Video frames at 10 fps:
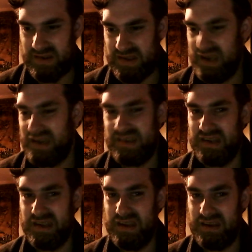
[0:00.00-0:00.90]
that
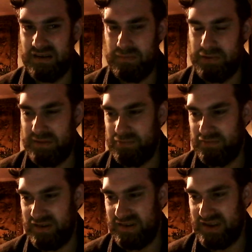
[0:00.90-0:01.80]
certainly got
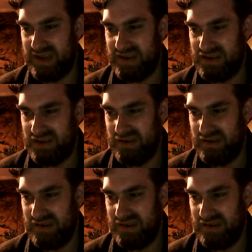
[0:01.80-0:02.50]
people's attention.